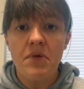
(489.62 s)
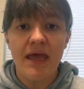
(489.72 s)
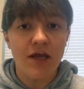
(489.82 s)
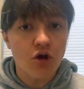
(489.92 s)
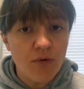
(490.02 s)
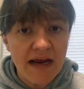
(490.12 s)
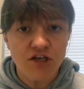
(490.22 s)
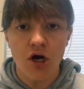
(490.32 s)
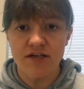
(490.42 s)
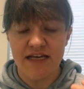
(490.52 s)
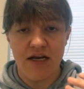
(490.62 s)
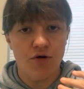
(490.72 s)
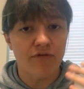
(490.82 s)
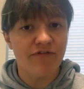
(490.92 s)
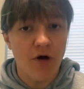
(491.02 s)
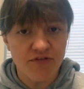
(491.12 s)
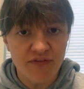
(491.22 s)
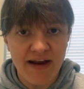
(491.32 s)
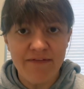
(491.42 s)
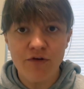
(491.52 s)
incorrect content or
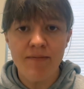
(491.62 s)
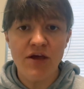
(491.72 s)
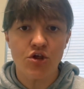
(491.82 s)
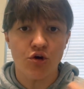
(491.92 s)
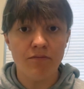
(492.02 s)
falsified information